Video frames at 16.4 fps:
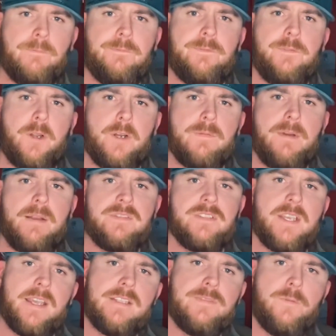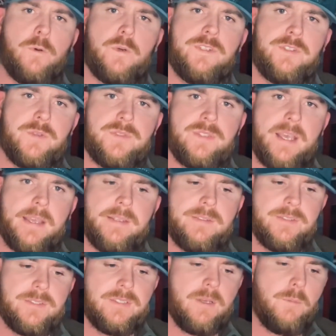35 seconds, 42
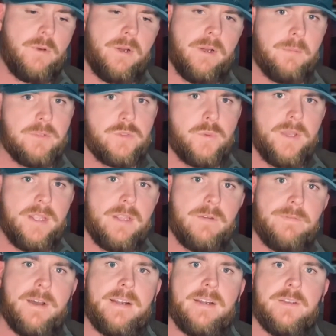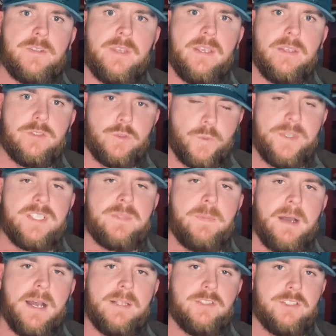seconds, somewhere in between. You'll find a sweet
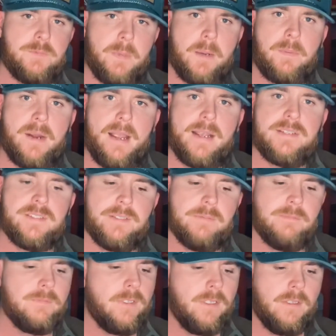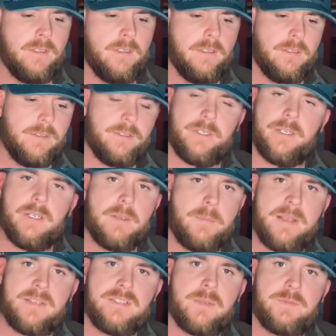spot just by practicing. You're going to
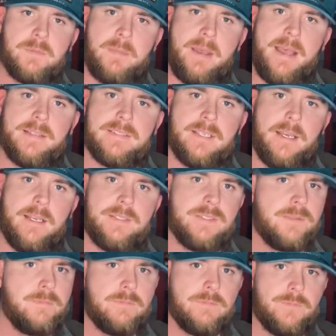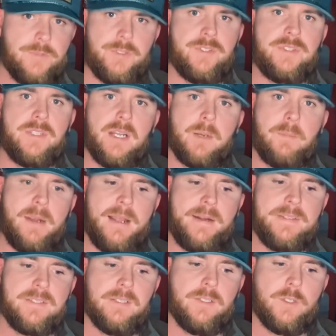mess up some hats, guys. You just got to
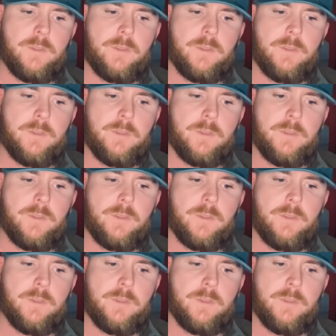practice a little